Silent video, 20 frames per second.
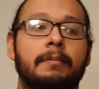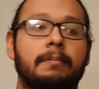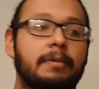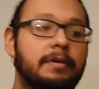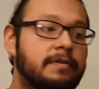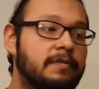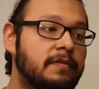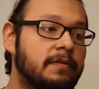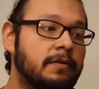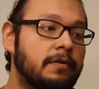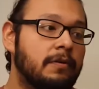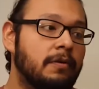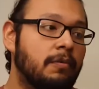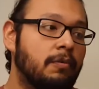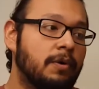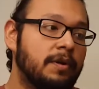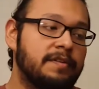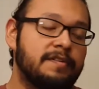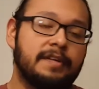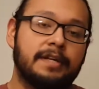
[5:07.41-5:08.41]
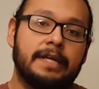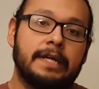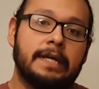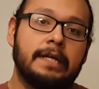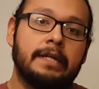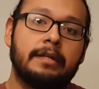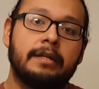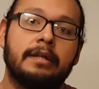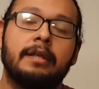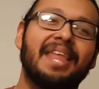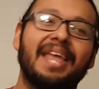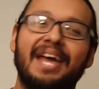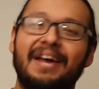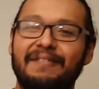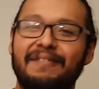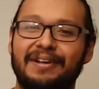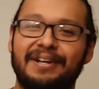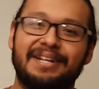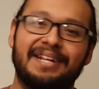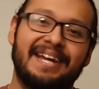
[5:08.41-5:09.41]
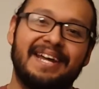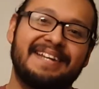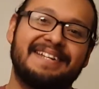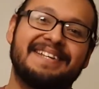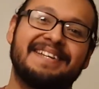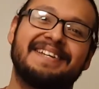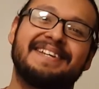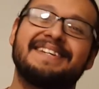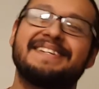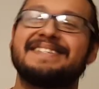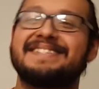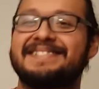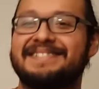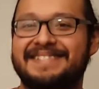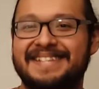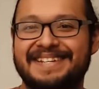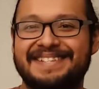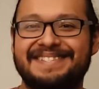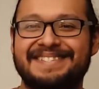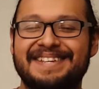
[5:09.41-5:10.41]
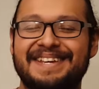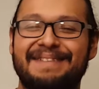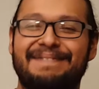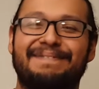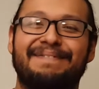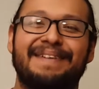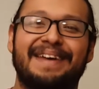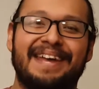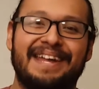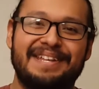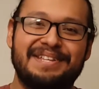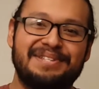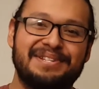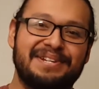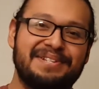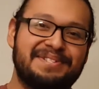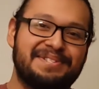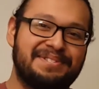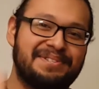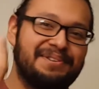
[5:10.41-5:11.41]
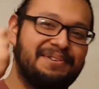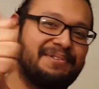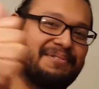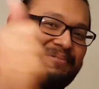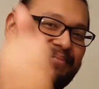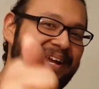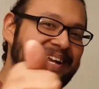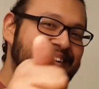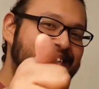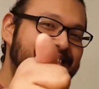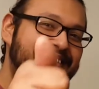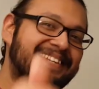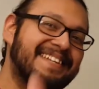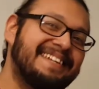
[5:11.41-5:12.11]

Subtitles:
But once again, have a good night, stay safe, and just right.